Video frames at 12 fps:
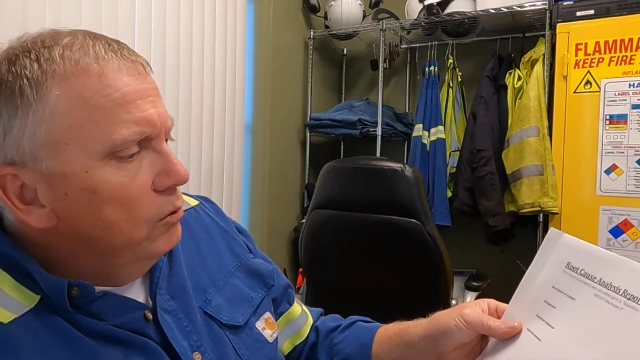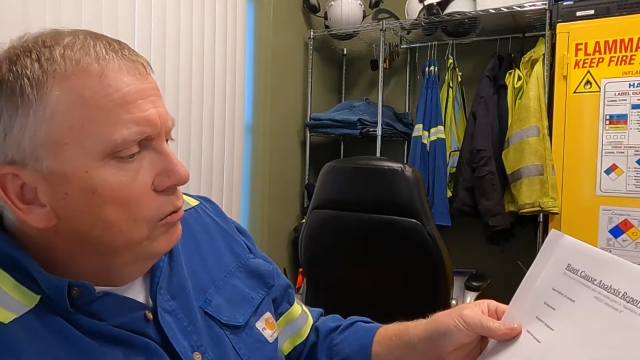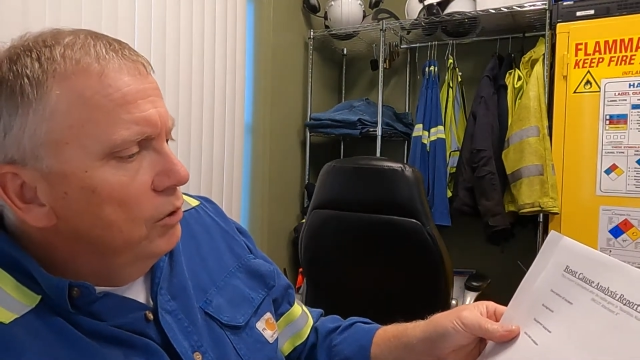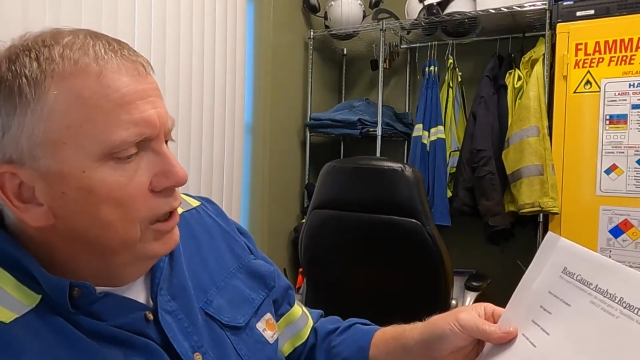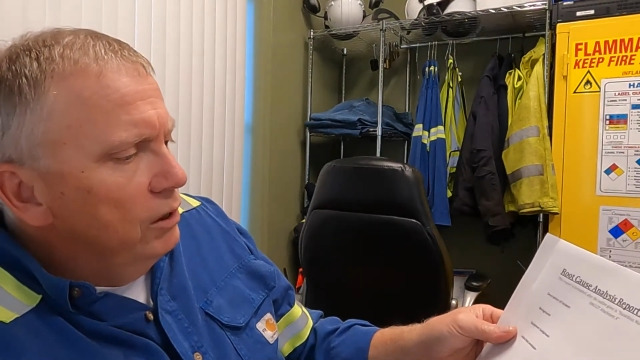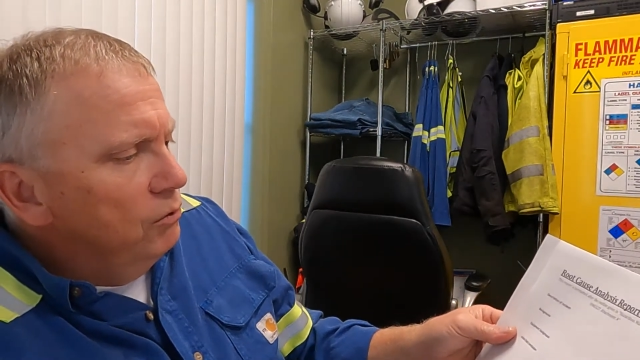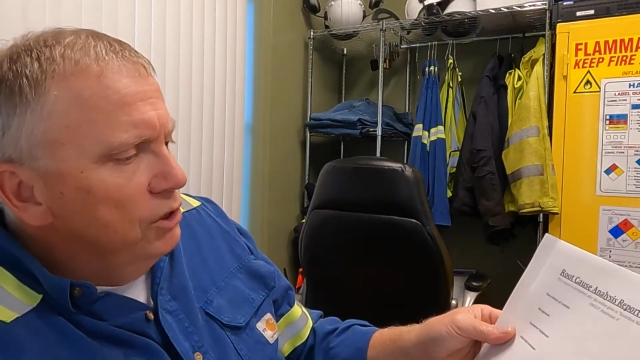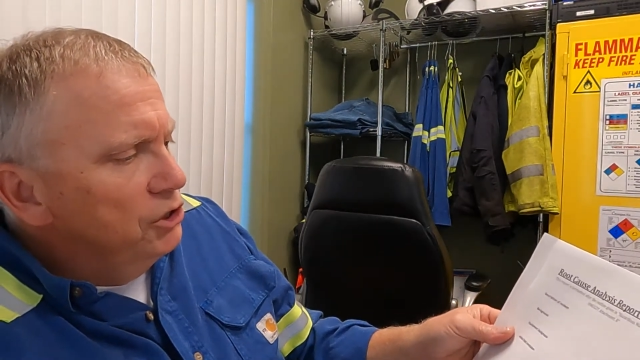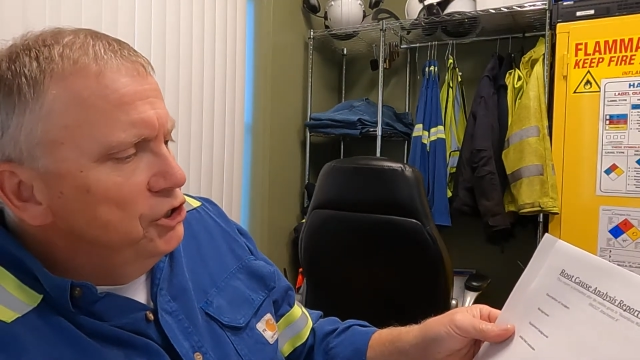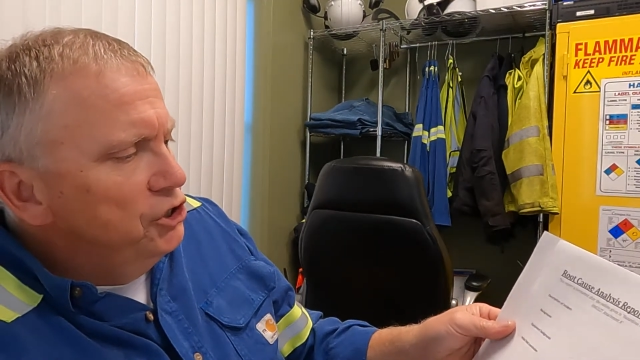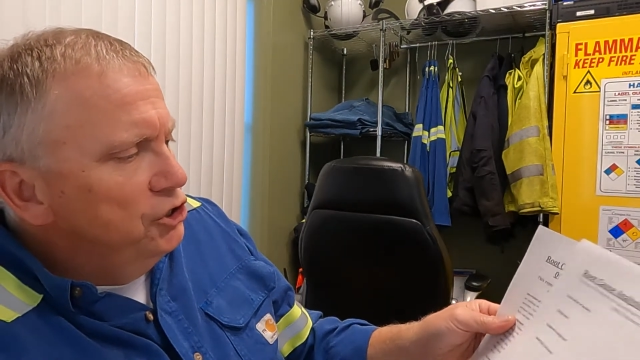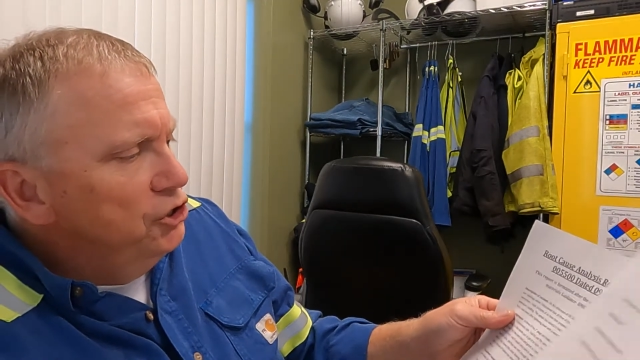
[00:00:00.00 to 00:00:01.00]
What I want
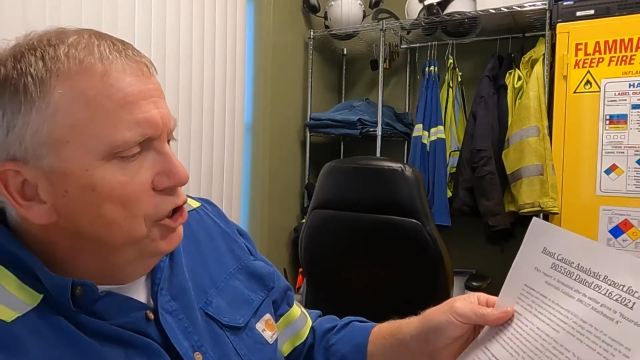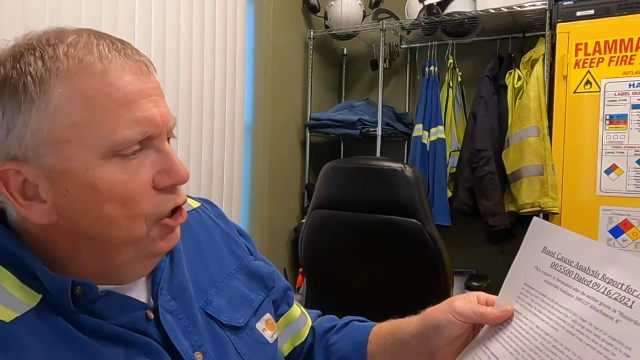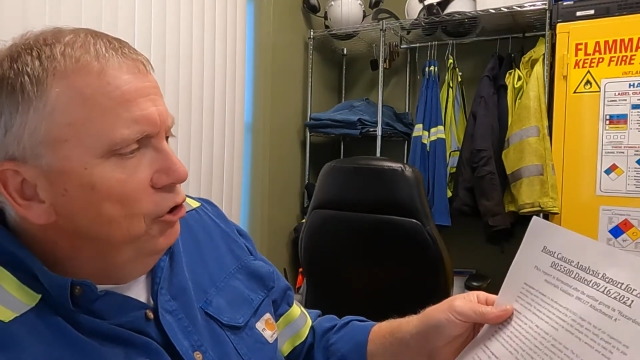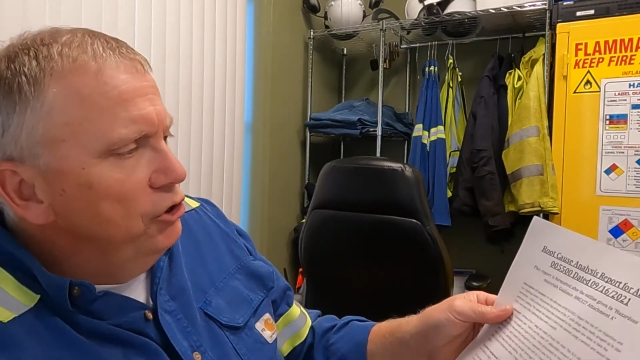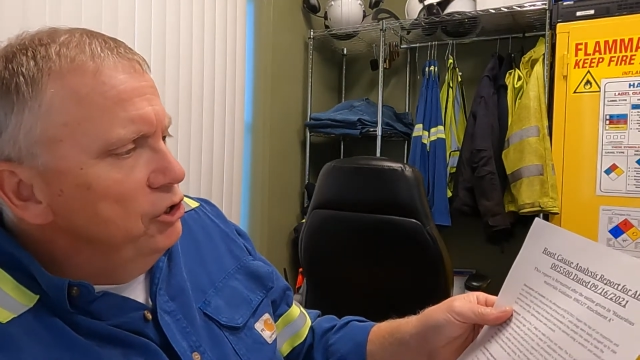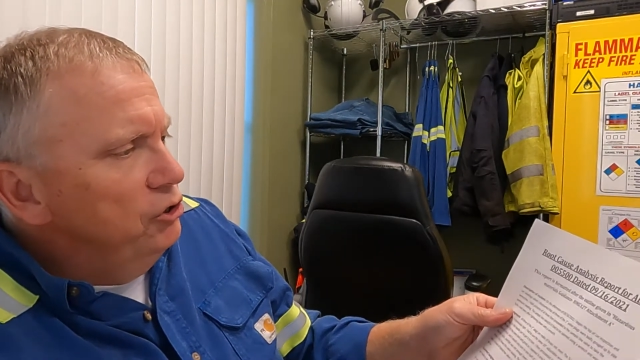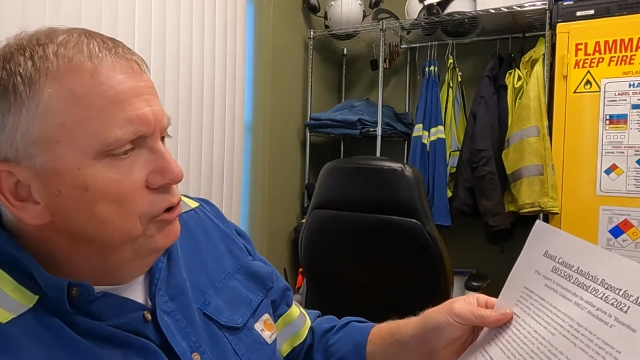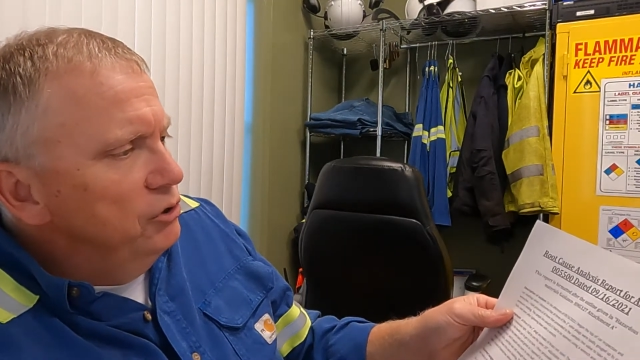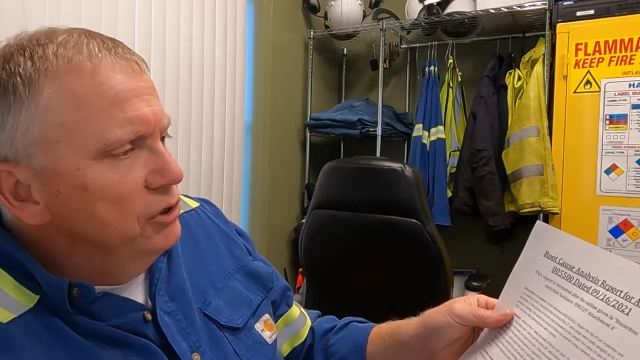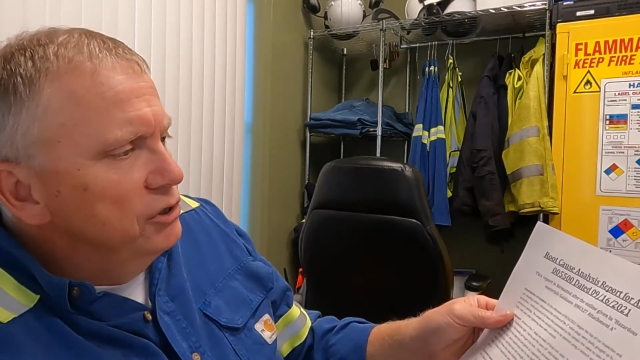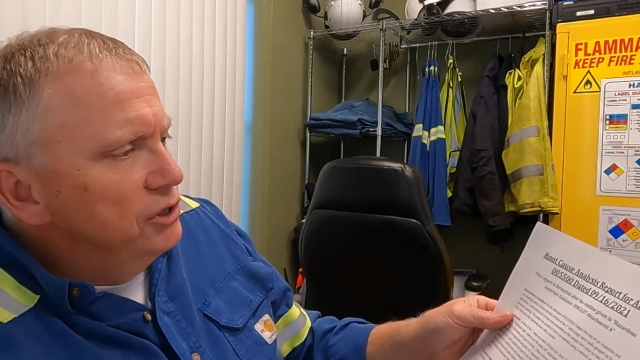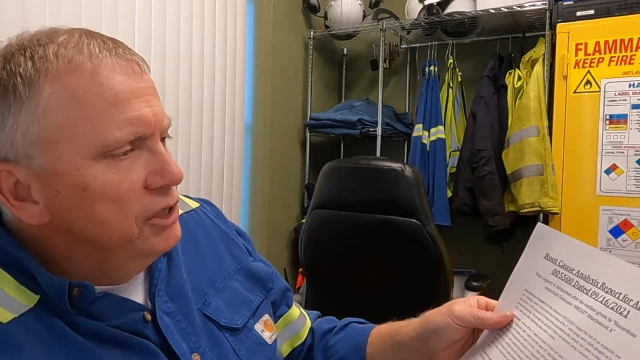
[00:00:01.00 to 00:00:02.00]
to show you
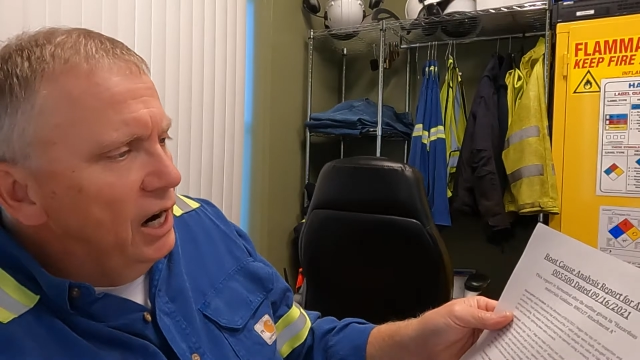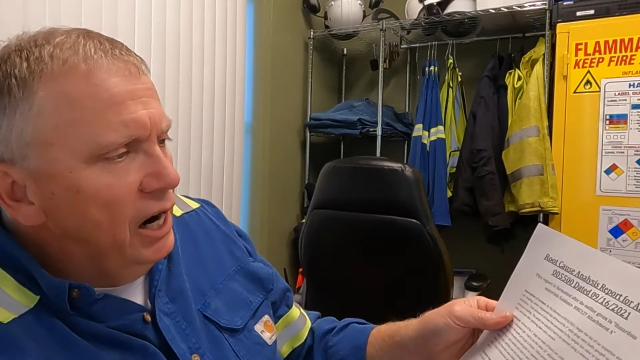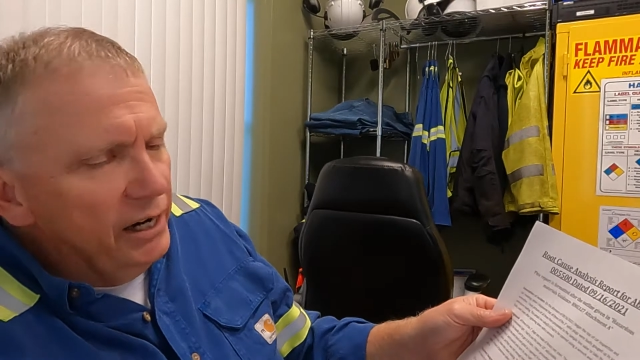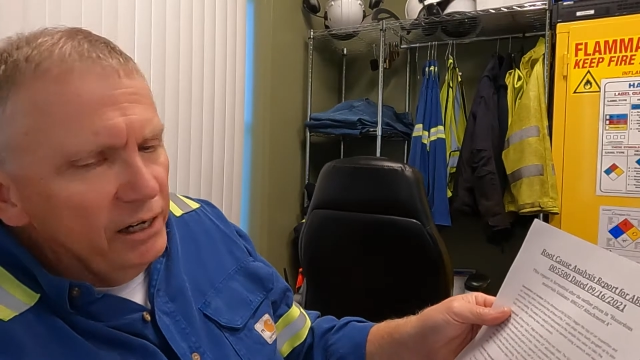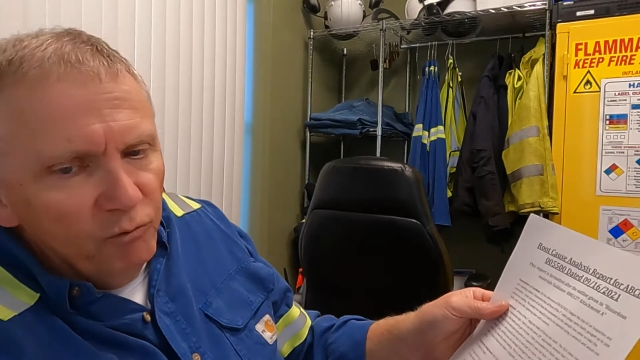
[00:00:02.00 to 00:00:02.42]
is kind